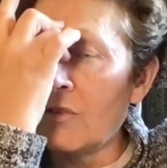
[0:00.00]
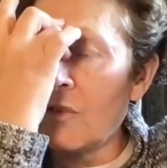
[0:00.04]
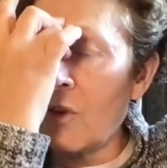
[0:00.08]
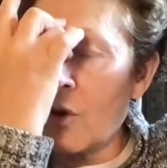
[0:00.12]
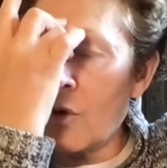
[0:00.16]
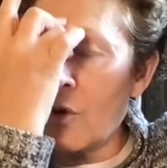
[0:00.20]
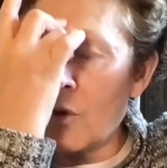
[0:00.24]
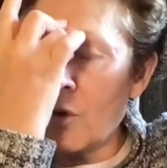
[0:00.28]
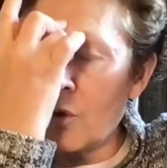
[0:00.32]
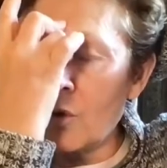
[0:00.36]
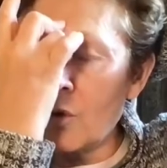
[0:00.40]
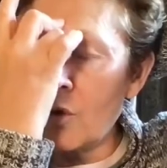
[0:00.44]

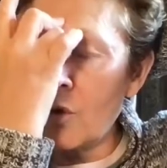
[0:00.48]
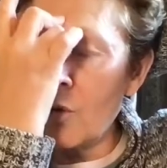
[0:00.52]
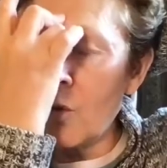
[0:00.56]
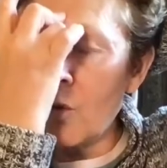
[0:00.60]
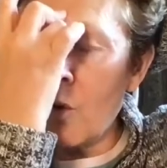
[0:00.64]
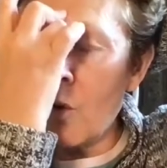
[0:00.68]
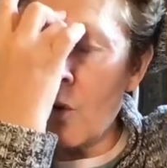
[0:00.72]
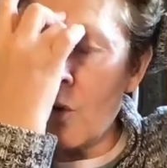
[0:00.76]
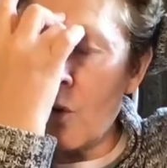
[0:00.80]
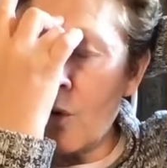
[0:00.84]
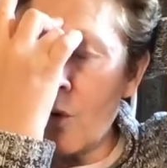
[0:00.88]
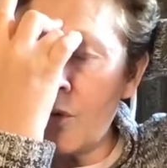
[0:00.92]
So you
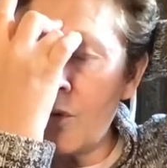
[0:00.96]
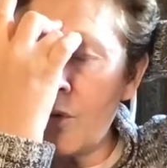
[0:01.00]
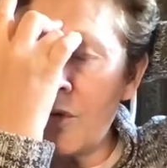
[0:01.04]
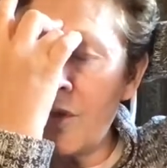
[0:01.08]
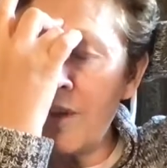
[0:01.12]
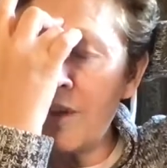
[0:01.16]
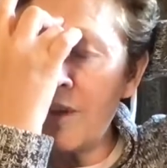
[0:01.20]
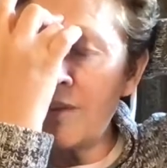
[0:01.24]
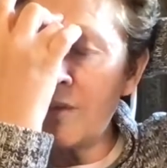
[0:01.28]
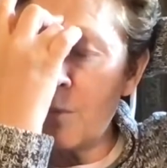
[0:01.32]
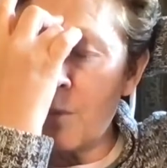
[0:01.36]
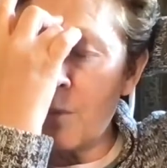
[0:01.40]
hold
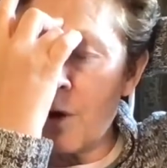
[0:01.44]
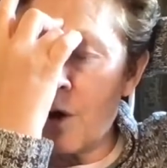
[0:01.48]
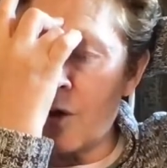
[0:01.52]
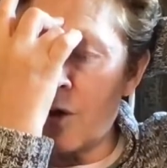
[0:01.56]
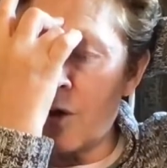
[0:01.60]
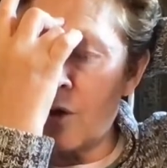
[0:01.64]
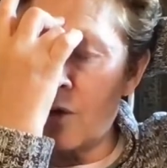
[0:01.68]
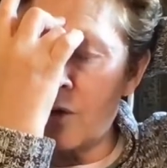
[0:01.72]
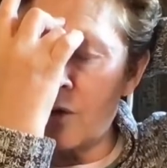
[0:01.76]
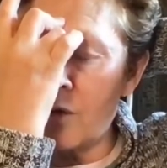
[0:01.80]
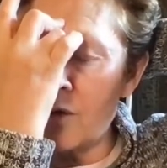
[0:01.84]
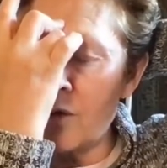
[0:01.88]
this
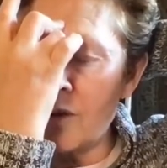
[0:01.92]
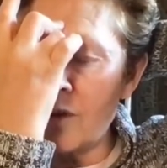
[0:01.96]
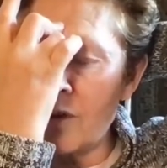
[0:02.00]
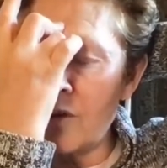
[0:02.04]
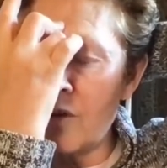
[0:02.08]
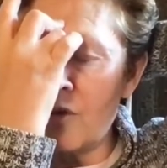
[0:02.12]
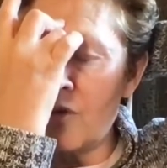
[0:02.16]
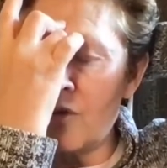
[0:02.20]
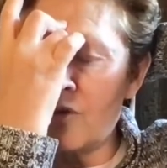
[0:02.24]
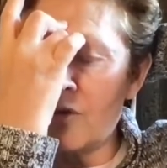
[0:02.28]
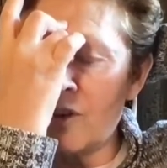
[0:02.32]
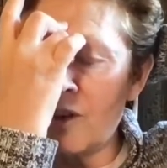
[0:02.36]
pose,
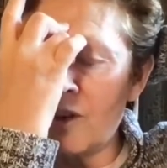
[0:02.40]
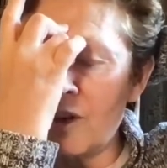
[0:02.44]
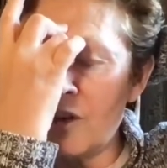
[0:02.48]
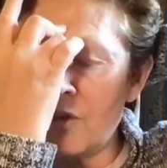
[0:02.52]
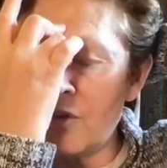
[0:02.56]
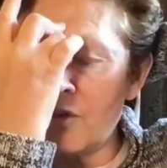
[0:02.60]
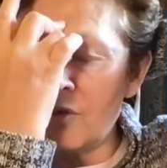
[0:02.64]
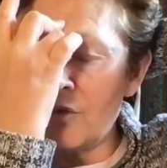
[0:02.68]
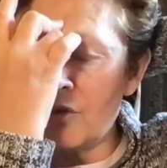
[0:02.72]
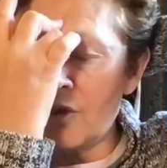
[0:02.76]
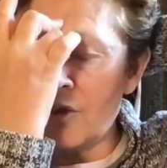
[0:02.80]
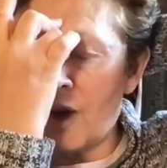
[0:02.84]
and usually
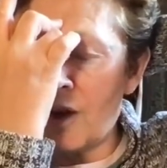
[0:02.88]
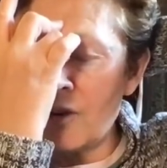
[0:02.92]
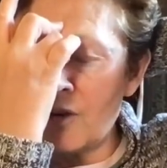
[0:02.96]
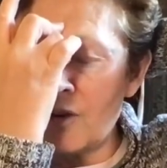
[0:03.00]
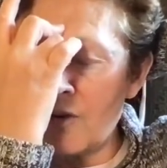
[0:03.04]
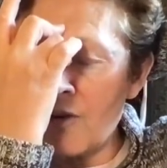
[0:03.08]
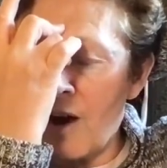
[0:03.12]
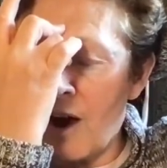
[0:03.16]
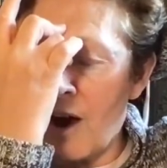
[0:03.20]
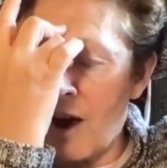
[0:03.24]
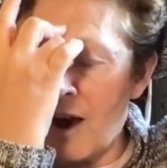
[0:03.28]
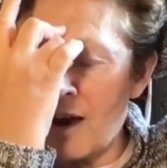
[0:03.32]
you shut
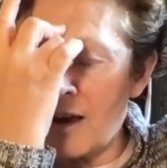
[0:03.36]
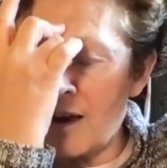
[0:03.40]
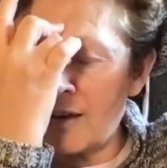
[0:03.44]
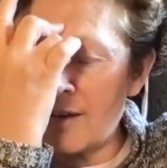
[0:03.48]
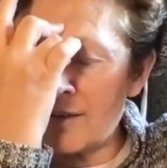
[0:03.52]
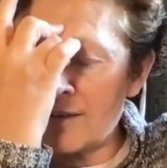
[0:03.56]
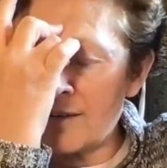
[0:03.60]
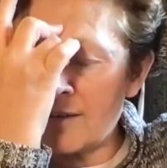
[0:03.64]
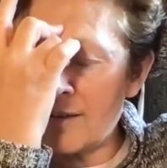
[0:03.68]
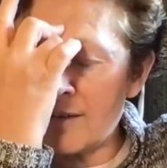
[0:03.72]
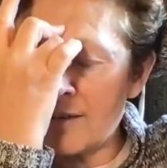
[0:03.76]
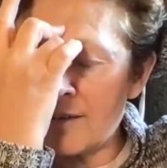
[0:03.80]
your
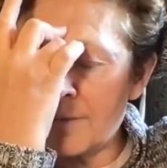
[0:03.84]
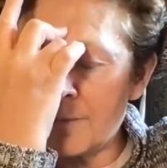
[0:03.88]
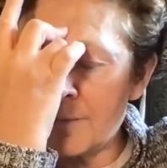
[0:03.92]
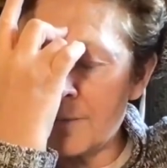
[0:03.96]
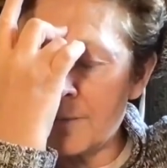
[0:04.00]
eyes